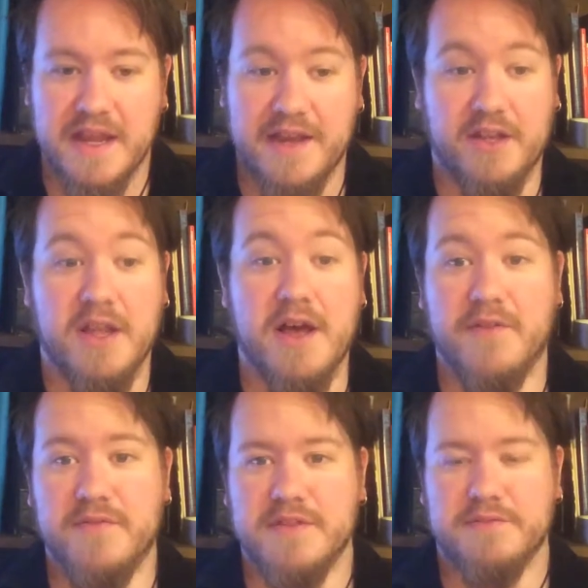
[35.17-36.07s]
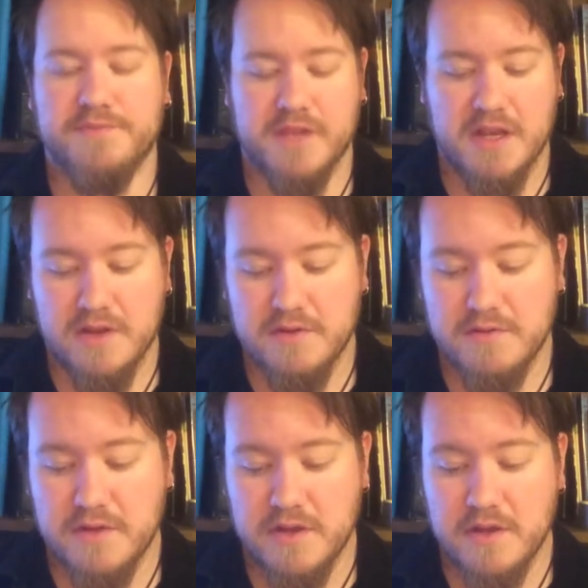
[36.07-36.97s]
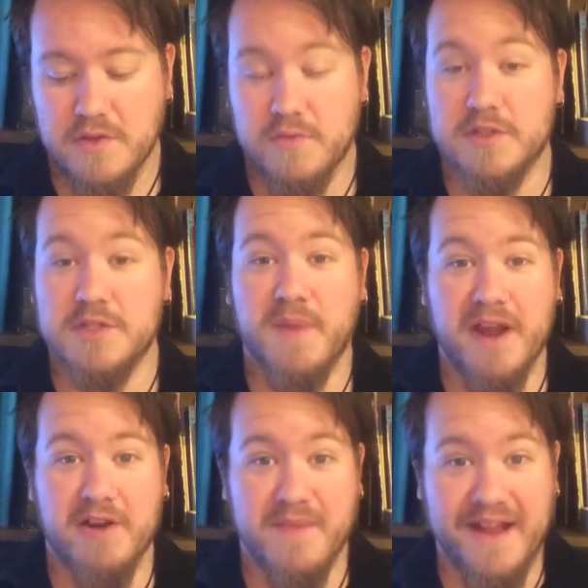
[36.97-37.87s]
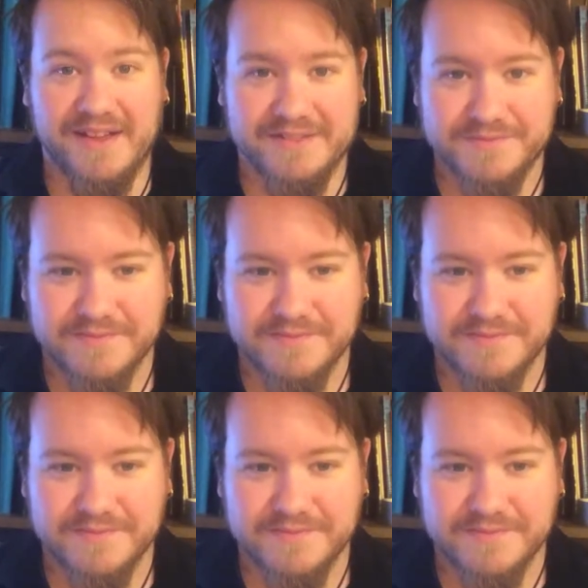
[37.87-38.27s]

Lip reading: and loved was Spider-Man.